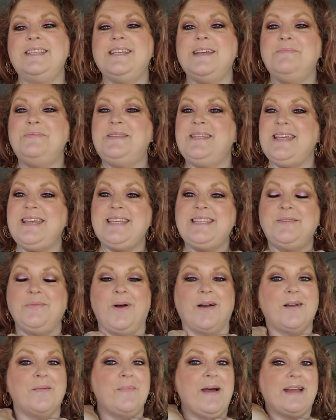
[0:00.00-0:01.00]
Gypsies,
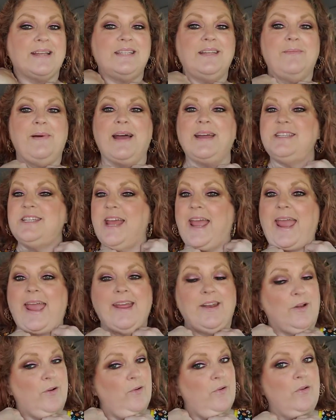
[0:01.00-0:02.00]
welcome back to my
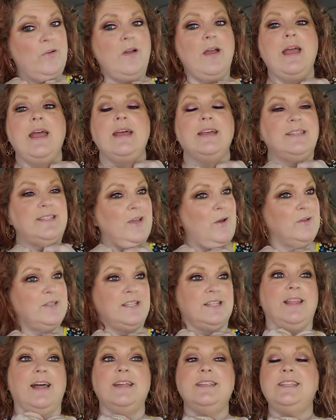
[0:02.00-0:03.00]
channel. So it's
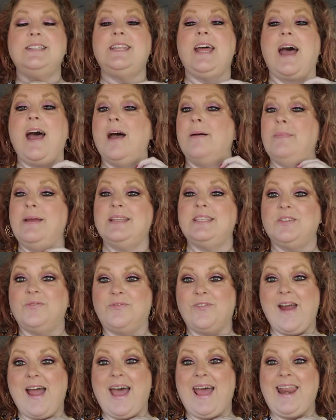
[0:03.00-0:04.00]
lunchtime, it's
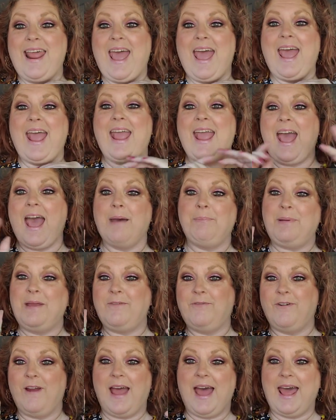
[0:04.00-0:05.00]
Friday, happy
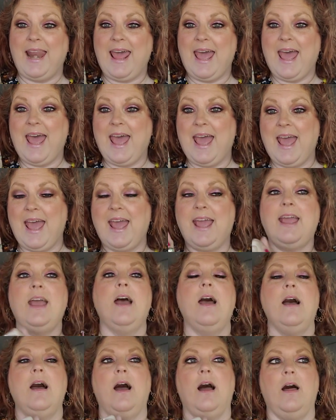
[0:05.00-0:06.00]
Friday.
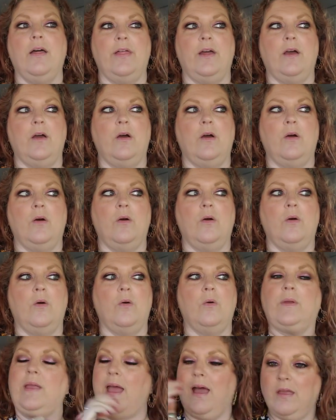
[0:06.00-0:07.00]

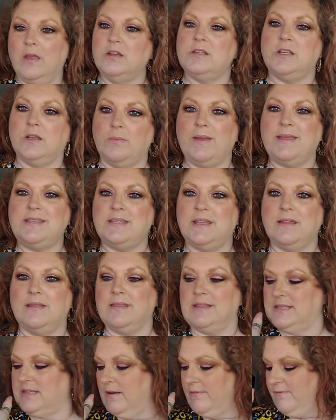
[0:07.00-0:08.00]
Although, yeah, you should be seeing
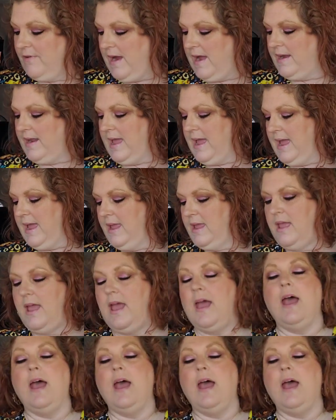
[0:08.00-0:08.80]
this on Friday.